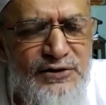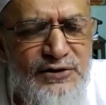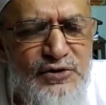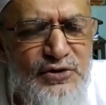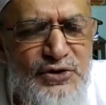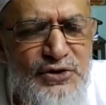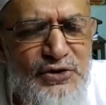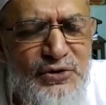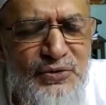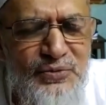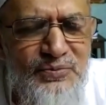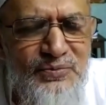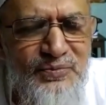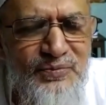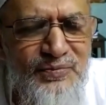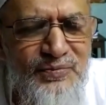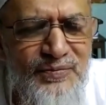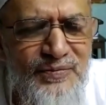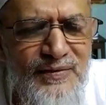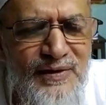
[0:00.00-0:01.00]
to you,
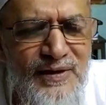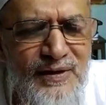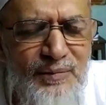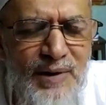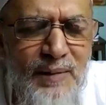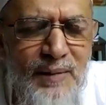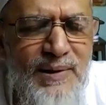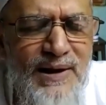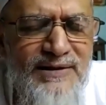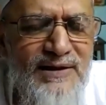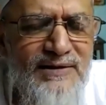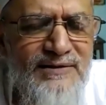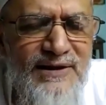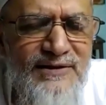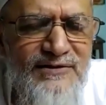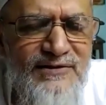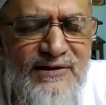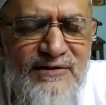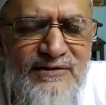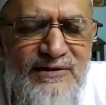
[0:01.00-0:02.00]
my brothers and
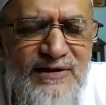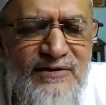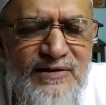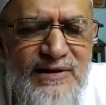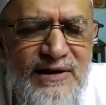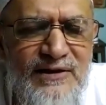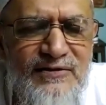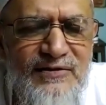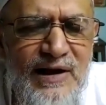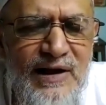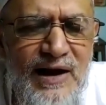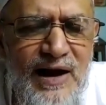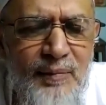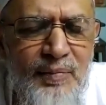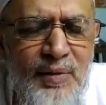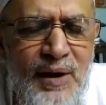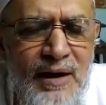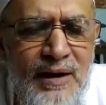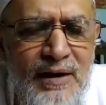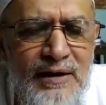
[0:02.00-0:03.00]
sisters in Islam.
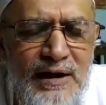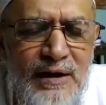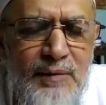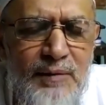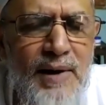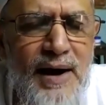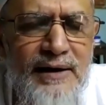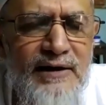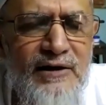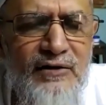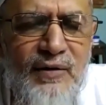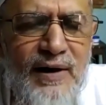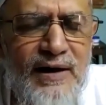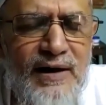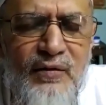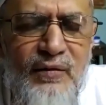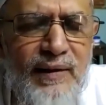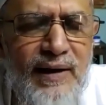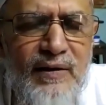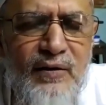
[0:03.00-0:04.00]
Iman is very,
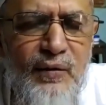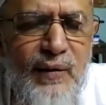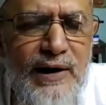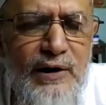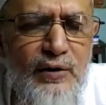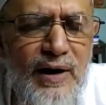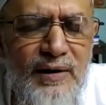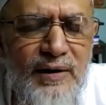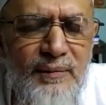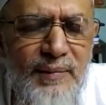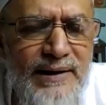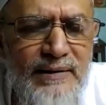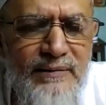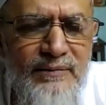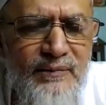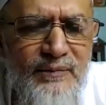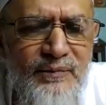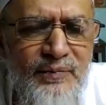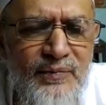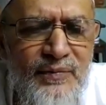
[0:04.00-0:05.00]
very valuable.
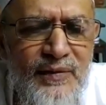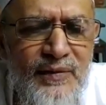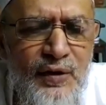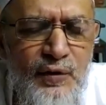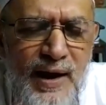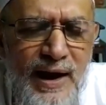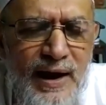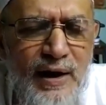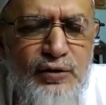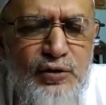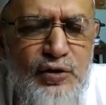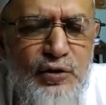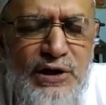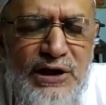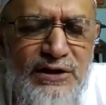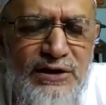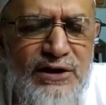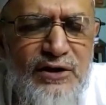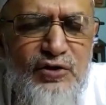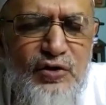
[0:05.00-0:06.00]
We have to read
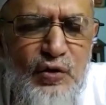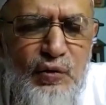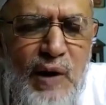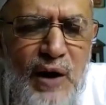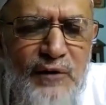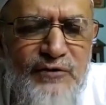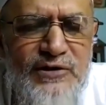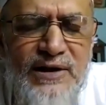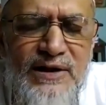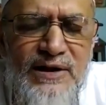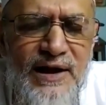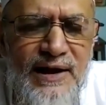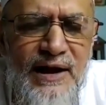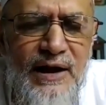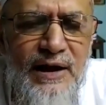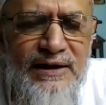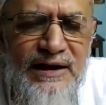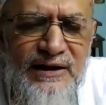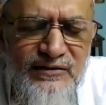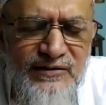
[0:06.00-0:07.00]
this dua of Sayyidina
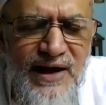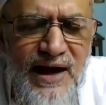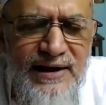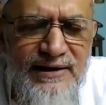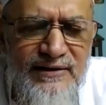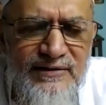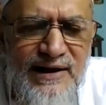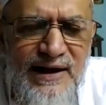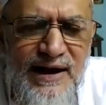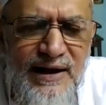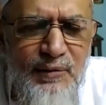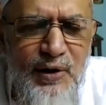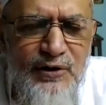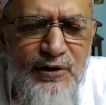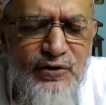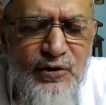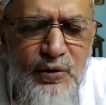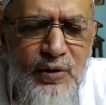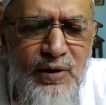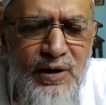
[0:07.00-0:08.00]
Isa alayhi salam
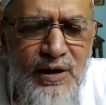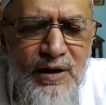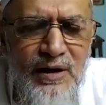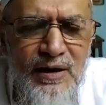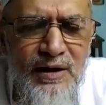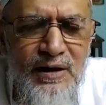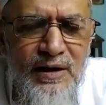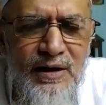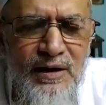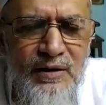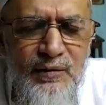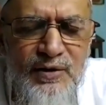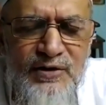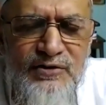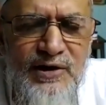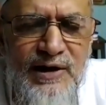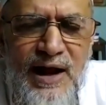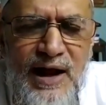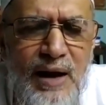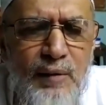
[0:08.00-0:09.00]
also.
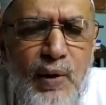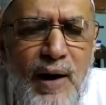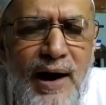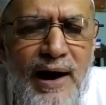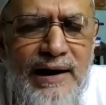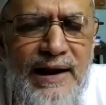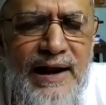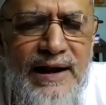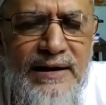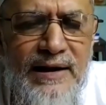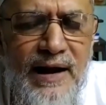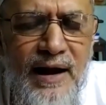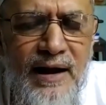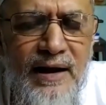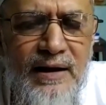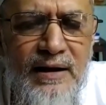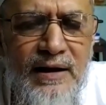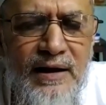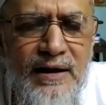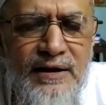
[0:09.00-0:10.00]
Wassalamu alayya
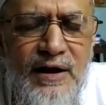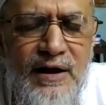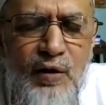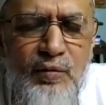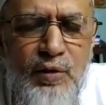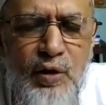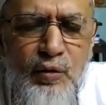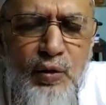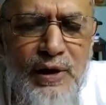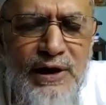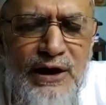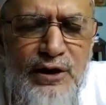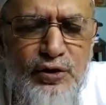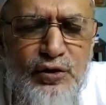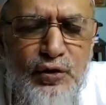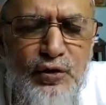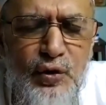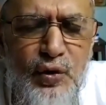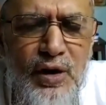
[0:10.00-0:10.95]
yawma wulidtu